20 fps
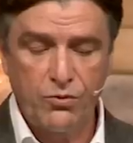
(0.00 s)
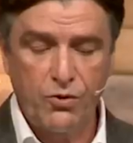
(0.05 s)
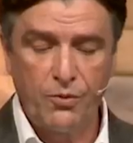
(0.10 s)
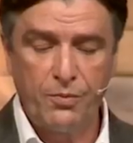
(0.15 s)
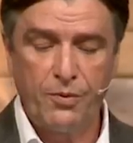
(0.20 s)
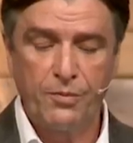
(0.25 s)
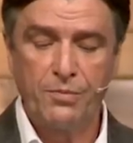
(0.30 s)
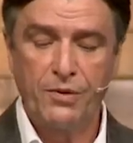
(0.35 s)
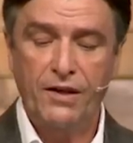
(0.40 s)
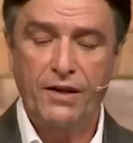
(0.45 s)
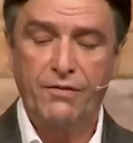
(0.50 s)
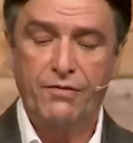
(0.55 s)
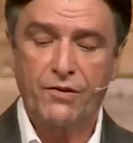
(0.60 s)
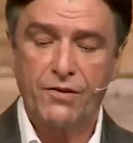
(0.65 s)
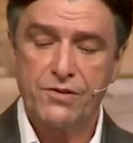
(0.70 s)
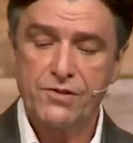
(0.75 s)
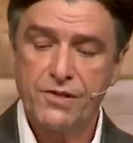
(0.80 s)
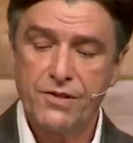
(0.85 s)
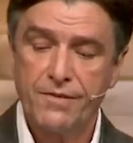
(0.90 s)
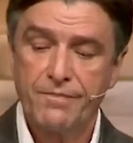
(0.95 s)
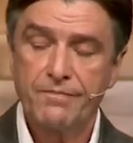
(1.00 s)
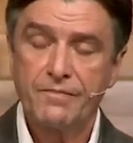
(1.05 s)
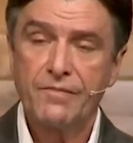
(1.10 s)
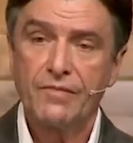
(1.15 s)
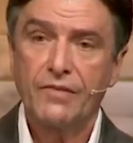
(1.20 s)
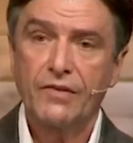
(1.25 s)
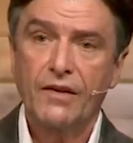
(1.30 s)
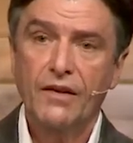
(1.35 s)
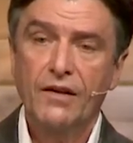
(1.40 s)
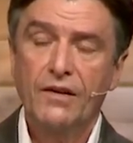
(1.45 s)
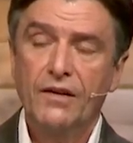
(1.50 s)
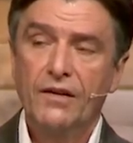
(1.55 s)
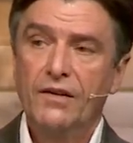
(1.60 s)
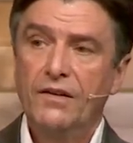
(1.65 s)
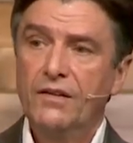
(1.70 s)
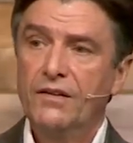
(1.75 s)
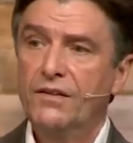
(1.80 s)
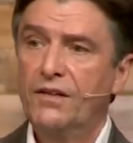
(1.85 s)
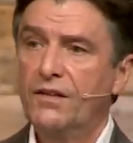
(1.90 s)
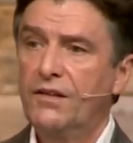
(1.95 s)
group of believers
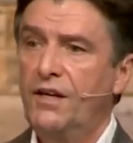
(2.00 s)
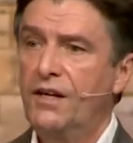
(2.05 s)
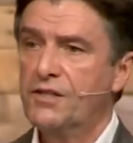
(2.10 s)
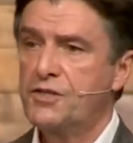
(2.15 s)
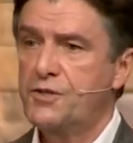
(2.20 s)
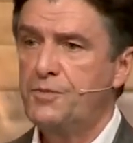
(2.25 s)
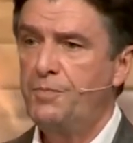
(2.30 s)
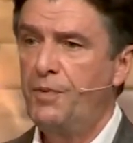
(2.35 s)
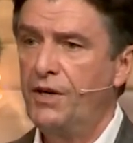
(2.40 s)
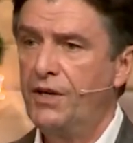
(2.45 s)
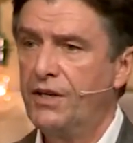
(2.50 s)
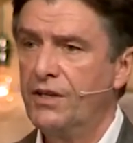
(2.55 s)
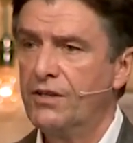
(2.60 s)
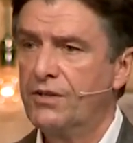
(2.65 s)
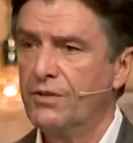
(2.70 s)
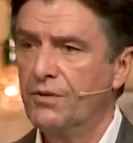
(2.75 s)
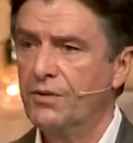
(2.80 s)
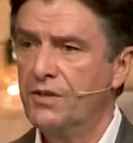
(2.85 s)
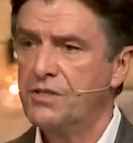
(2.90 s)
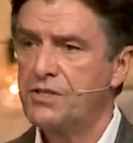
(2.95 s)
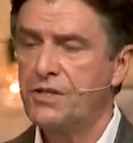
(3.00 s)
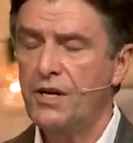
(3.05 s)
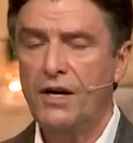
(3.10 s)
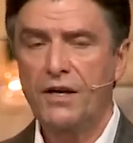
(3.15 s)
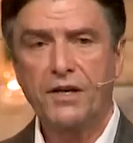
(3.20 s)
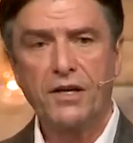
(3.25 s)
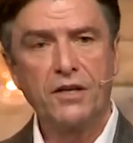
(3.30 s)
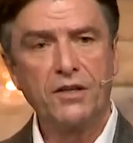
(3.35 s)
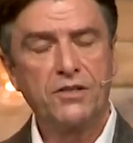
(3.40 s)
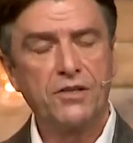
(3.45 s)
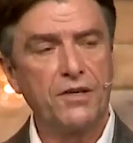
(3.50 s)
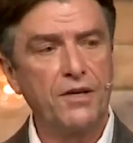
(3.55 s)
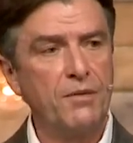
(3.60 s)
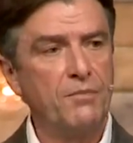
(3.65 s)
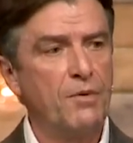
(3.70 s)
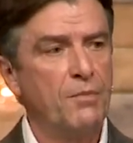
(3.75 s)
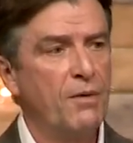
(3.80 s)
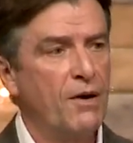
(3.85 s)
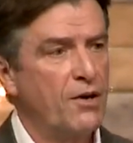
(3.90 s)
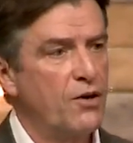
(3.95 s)
that he is speaking to. And he's talking to
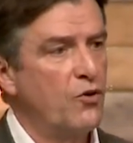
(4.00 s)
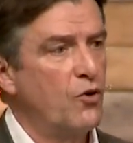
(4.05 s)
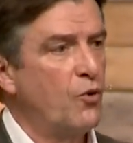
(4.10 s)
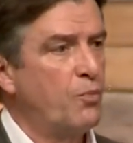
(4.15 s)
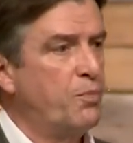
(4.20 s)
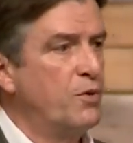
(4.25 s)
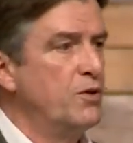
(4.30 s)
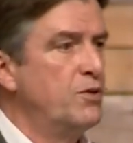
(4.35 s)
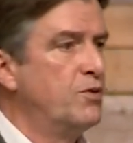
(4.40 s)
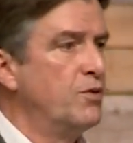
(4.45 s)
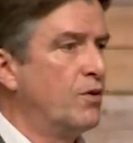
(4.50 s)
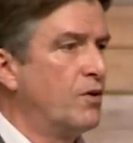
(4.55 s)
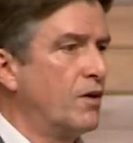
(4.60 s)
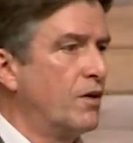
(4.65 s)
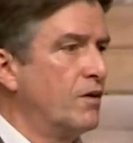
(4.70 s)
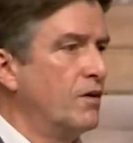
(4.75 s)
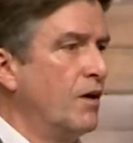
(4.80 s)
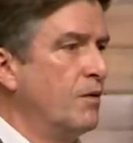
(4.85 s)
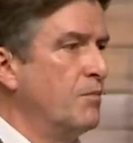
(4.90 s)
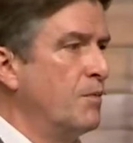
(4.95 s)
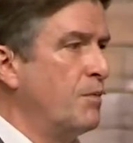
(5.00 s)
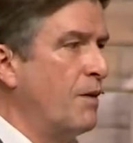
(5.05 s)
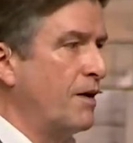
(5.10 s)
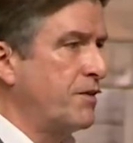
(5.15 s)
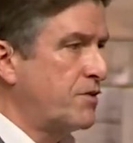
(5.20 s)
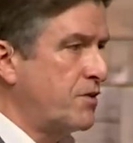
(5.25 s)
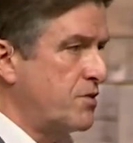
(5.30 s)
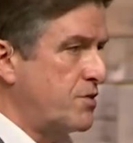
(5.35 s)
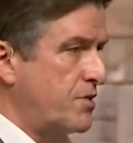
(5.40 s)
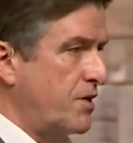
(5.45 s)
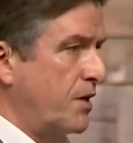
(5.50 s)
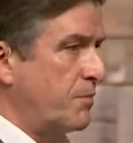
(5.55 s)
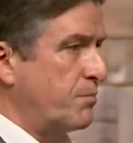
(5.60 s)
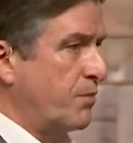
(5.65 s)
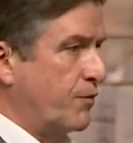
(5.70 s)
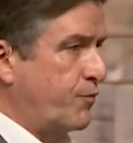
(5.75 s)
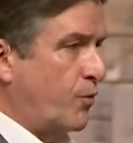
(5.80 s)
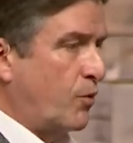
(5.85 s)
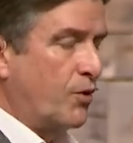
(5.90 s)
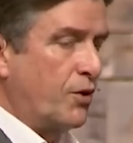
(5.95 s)
them about an open door. I'm about to set
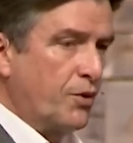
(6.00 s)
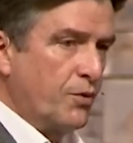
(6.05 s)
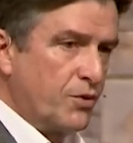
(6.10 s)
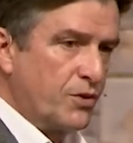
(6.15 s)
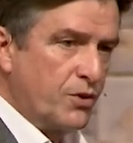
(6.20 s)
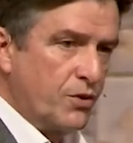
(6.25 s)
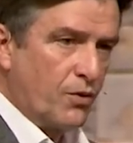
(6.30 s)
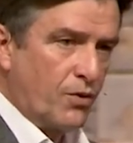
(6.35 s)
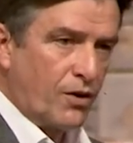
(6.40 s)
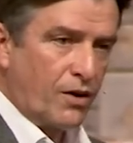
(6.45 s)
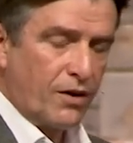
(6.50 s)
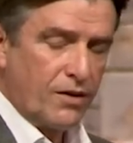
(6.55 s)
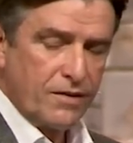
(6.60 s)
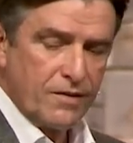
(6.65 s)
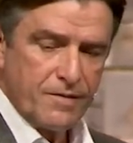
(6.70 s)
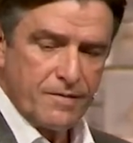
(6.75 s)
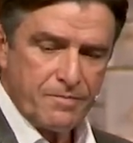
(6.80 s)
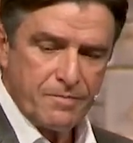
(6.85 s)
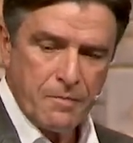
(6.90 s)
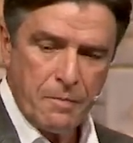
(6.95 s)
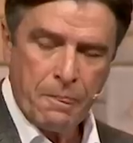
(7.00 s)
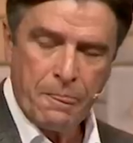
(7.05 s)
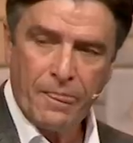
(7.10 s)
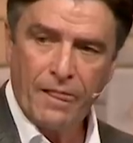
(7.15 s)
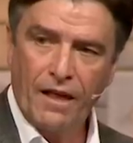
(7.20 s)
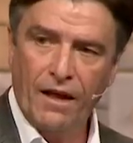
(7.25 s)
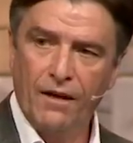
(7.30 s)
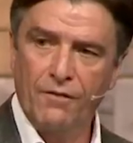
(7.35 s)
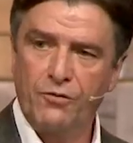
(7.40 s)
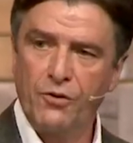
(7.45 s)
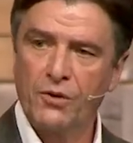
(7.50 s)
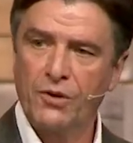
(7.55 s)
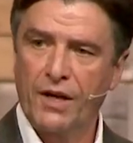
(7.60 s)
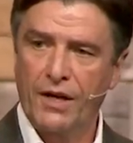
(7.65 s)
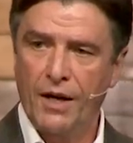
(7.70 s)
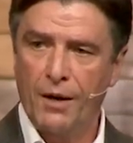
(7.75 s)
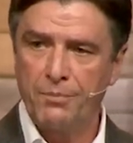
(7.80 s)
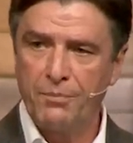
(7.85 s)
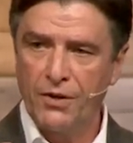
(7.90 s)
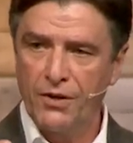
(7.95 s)
before you a door. If you'll
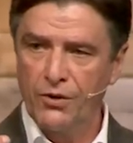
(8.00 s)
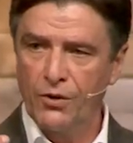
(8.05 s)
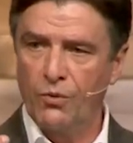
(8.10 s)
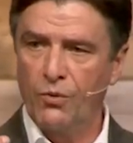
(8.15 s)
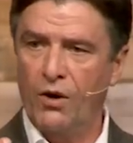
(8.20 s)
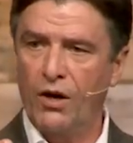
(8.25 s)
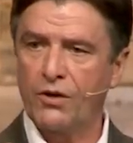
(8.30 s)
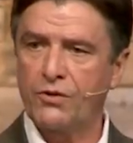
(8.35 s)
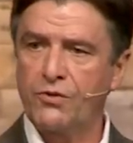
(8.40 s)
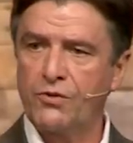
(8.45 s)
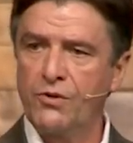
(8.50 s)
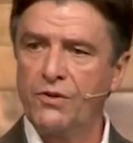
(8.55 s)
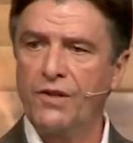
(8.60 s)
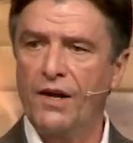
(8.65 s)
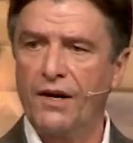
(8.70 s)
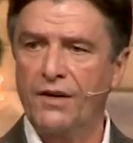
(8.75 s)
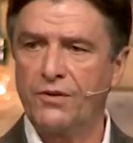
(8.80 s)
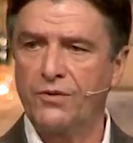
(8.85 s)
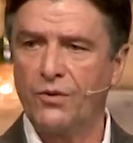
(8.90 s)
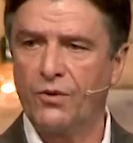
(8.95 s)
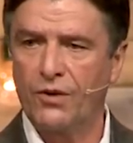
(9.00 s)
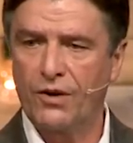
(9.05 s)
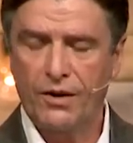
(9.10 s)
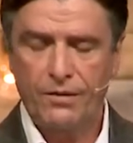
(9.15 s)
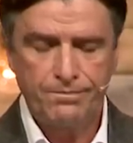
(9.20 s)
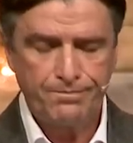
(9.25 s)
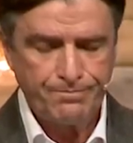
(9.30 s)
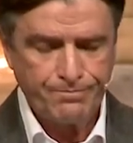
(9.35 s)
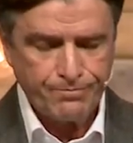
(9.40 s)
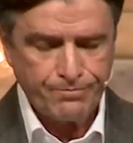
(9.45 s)
get up and you'll walk through that door,